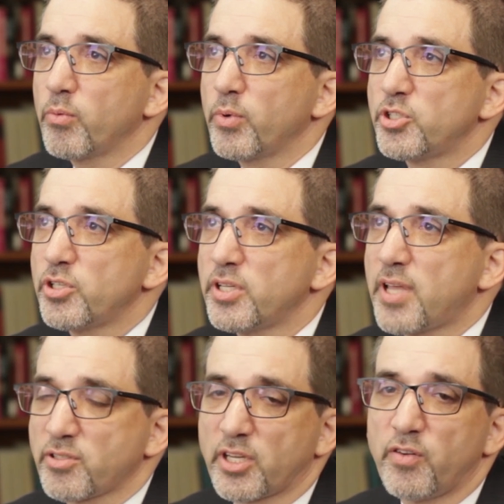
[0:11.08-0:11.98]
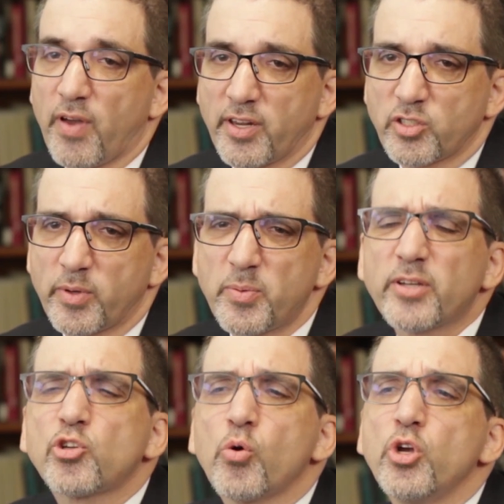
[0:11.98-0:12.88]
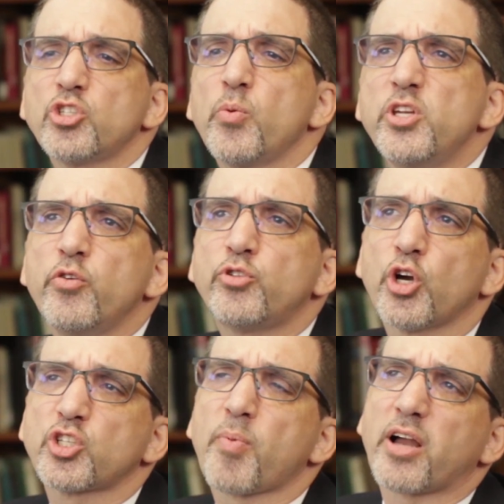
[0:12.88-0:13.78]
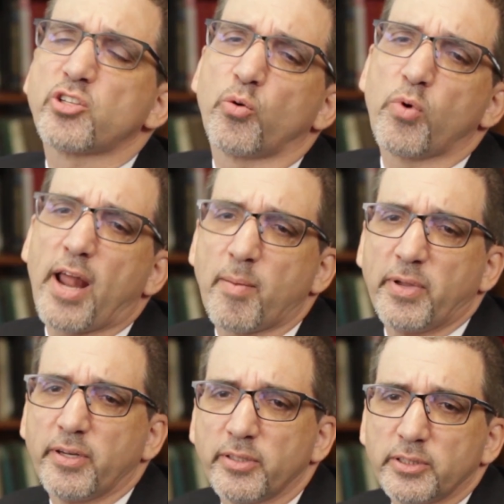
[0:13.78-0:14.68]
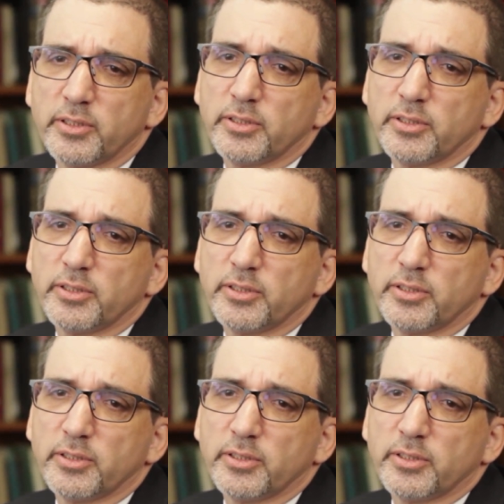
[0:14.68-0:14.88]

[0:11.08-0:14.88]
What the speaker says: Which it sounds like you've had some experience. So when you took Suboxone, what happened?